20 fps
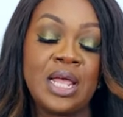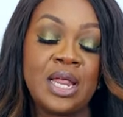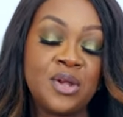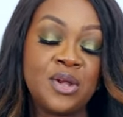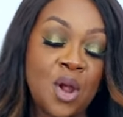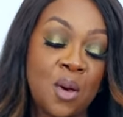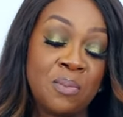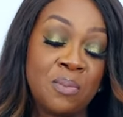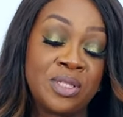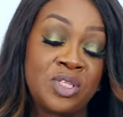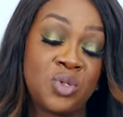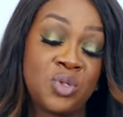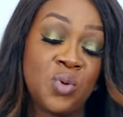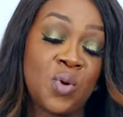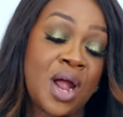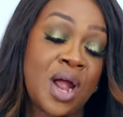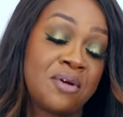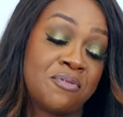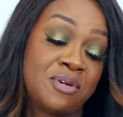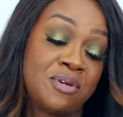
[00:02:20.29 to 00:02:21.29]
Number
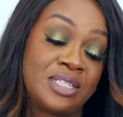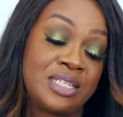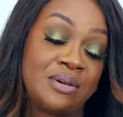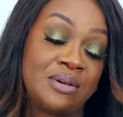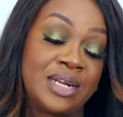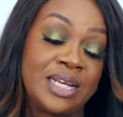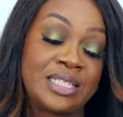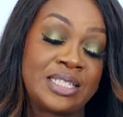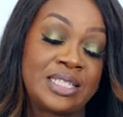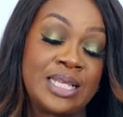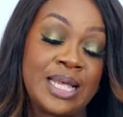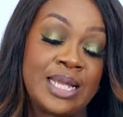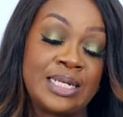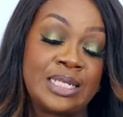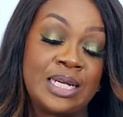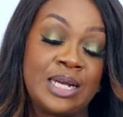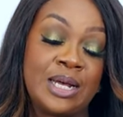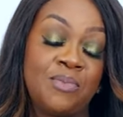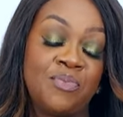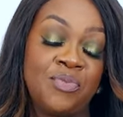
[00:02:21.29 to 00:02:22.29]
two, I wrote down, I
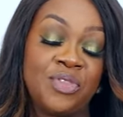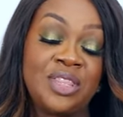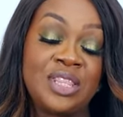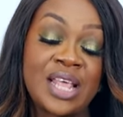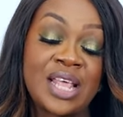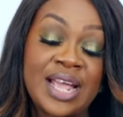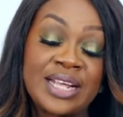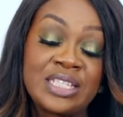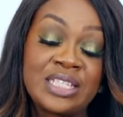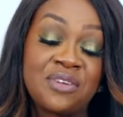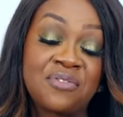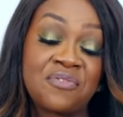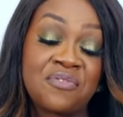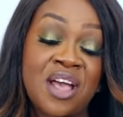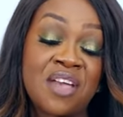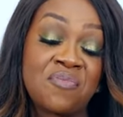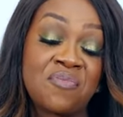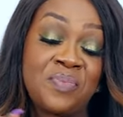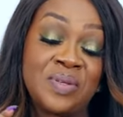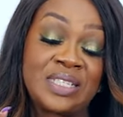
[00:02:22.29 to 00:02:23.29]
said
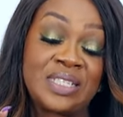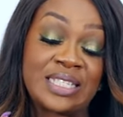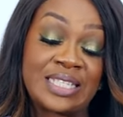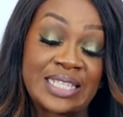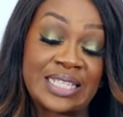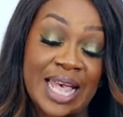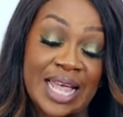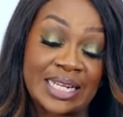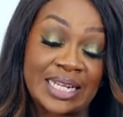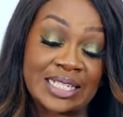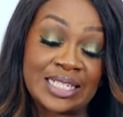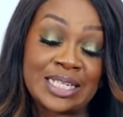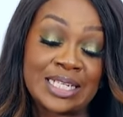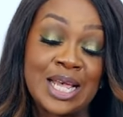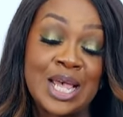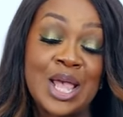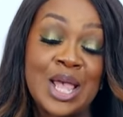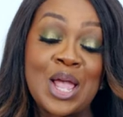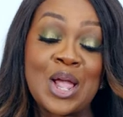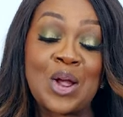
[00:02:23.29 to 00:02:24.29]
95% um,
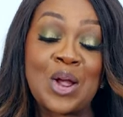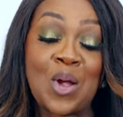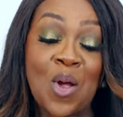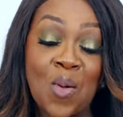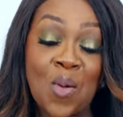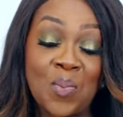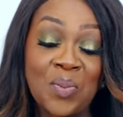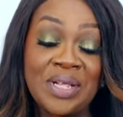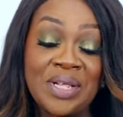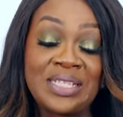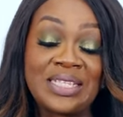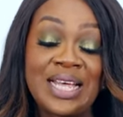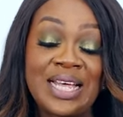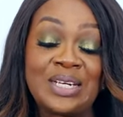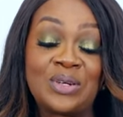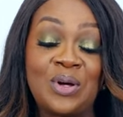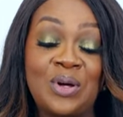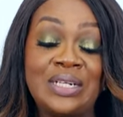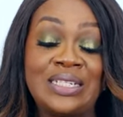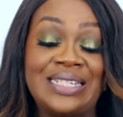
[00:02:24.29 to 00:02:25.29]

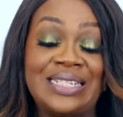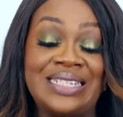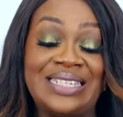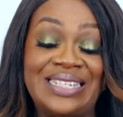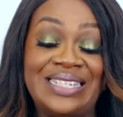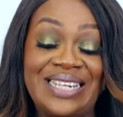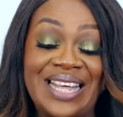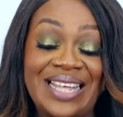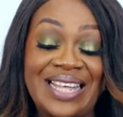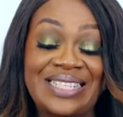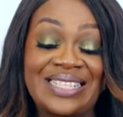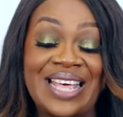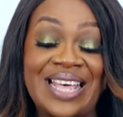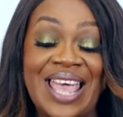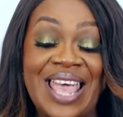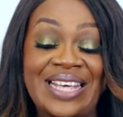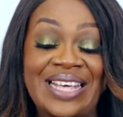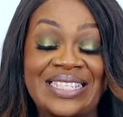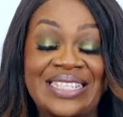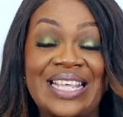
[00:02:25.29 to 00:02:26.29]
completed on the debt
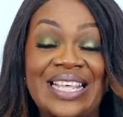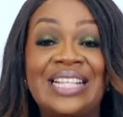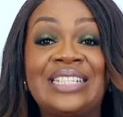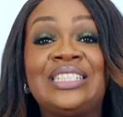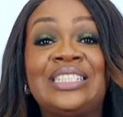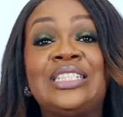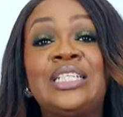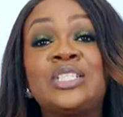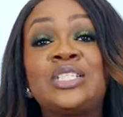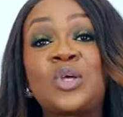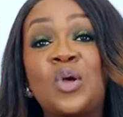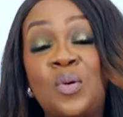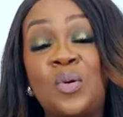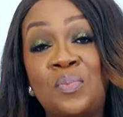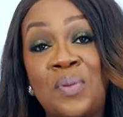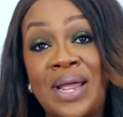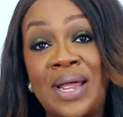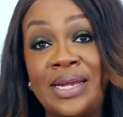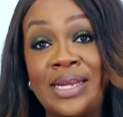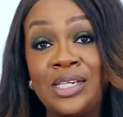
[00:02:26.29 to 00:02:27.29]
Excel sheet
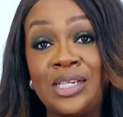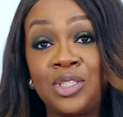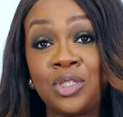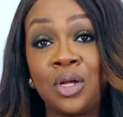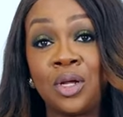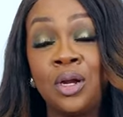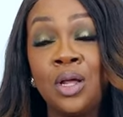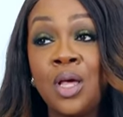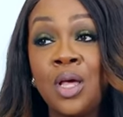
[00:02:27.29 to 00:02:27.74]
compilation.